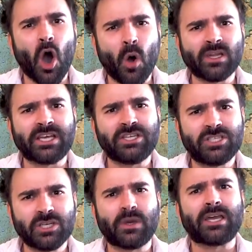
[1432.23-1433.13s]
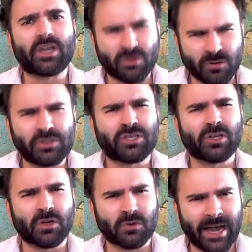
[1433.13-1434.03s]
only doing
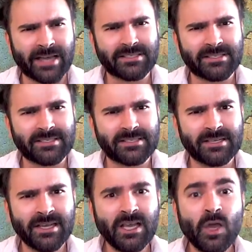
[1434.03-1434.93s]
crucial arrests.